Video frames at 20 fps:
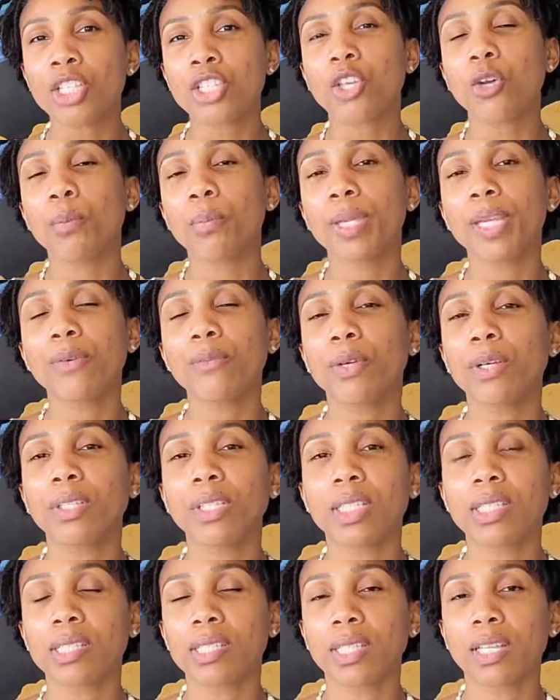So be
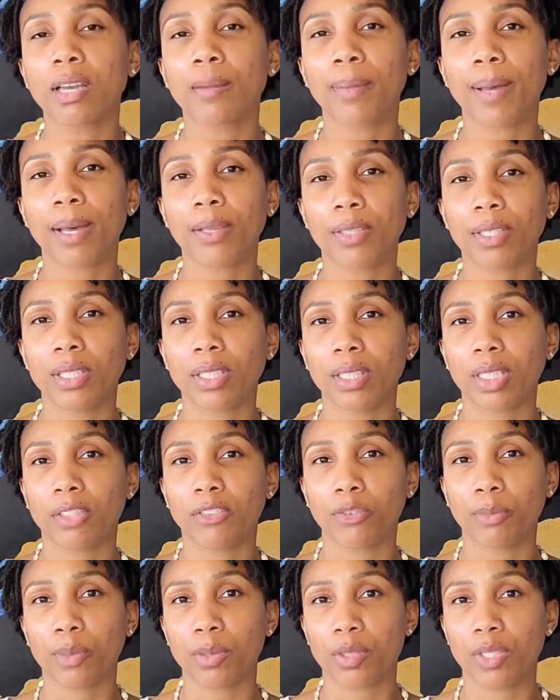realistic about the
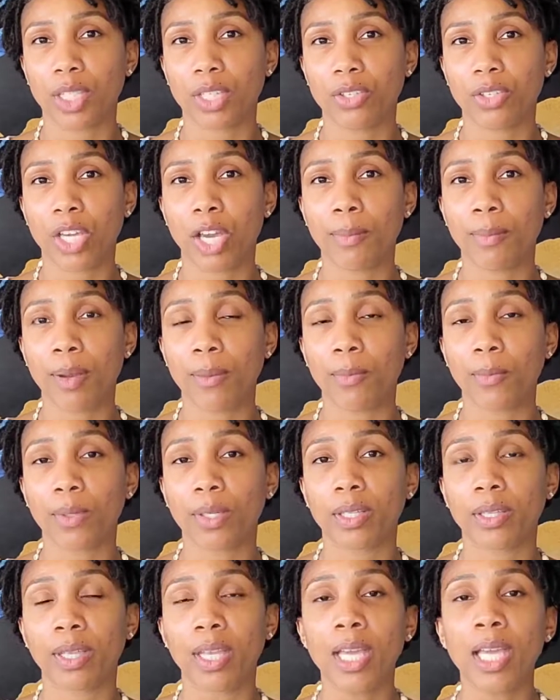deliverables that you come up with.